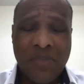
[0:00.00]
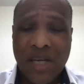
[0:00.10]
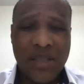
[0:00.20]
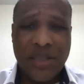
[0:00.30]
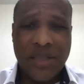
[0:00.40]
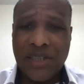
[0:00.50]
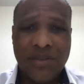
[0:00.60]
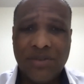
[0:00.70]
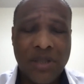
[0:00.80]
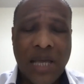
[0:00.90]
I think they
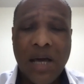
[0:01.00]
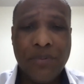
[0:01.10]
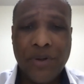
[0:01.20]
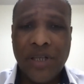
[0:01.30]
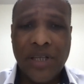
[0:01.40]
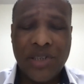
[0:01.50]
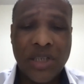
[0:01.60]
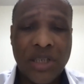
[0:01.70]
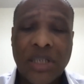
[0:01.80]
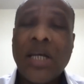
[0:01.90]
seem to allow it pretty easily.